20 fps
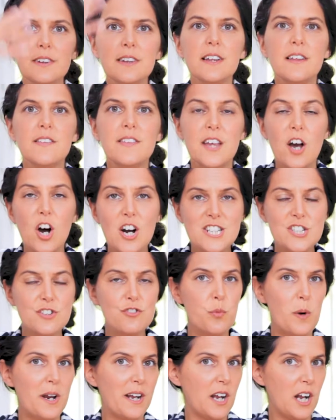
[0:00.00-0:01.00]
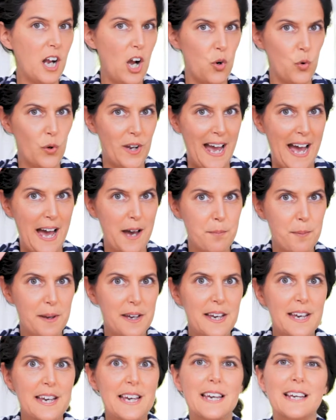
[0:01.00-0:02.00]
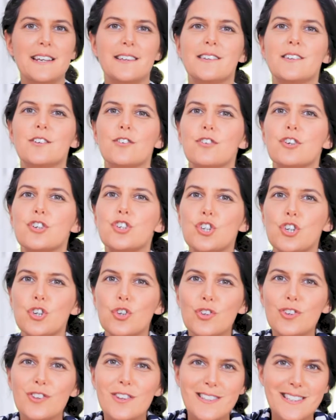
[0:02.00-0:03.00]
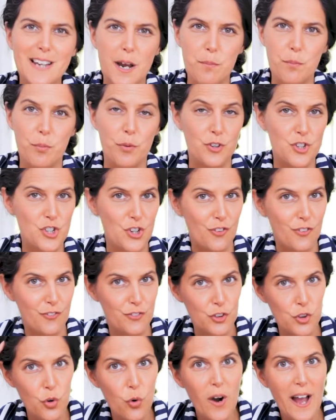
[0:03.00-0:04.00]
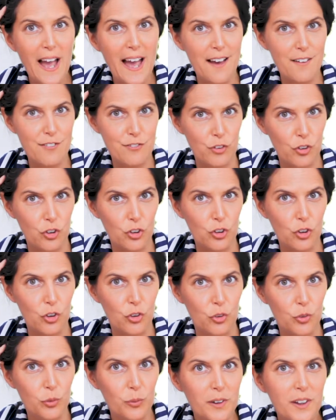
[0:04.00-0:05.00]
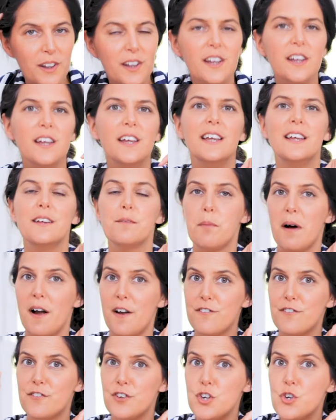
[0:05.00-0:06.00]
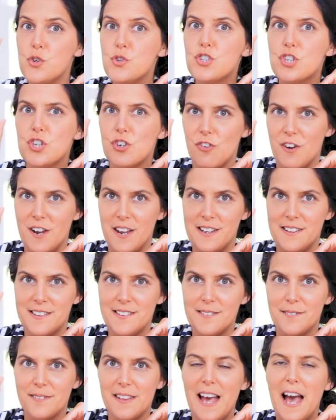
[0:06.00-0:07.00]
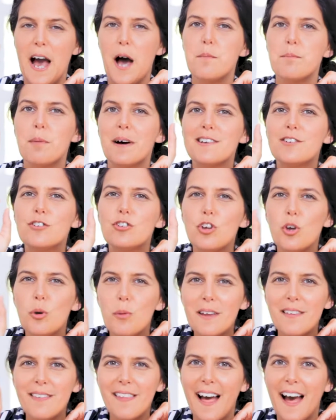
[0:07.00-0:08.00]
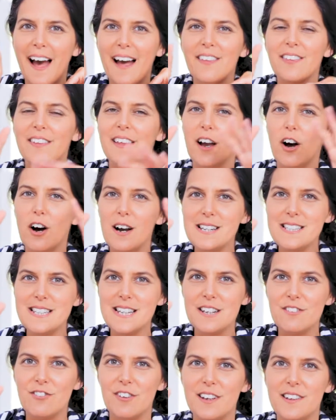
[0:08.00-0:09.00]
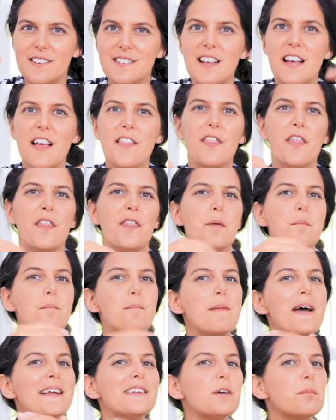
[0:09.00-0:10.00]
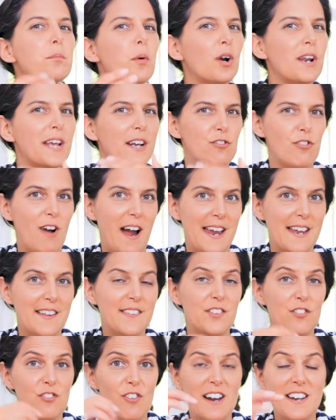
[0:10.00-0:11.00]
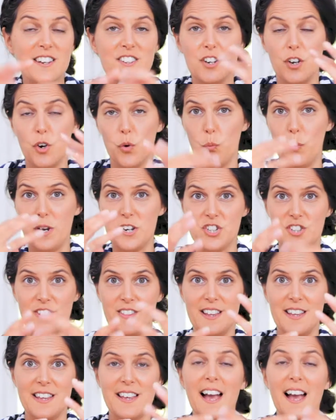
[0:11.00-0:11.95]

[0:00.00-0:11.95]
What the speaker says: The idea of wearing a cold cap is to reduce the temperature of your hair follicle by a few degrees, and by doing that the idea is that the metabolic rate, the rate at which the